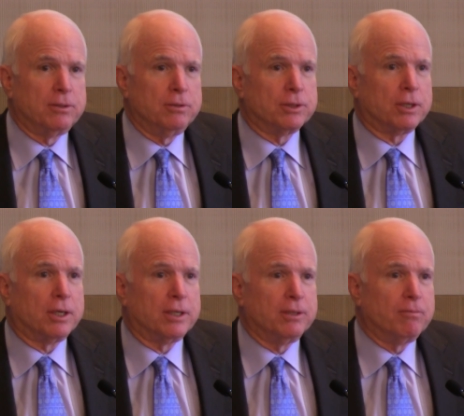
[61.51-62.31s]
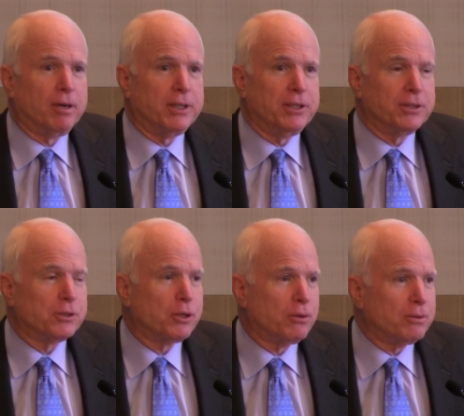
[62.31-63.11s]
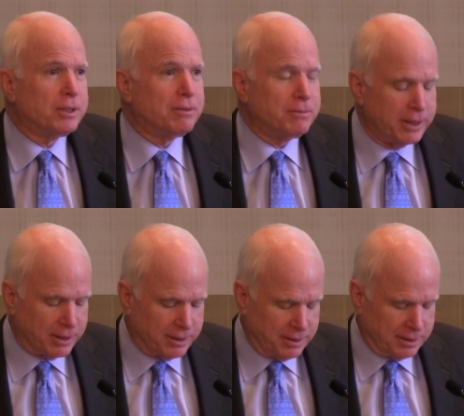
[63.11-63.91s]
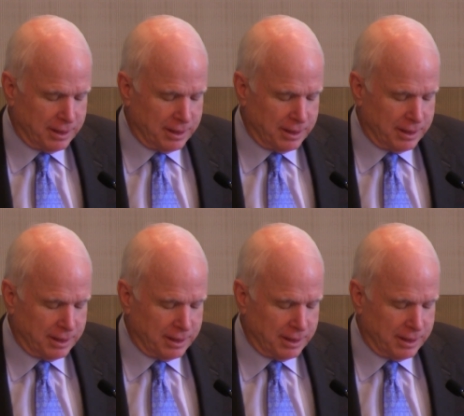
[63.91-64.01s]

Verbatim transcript: who is 101 years old, and we are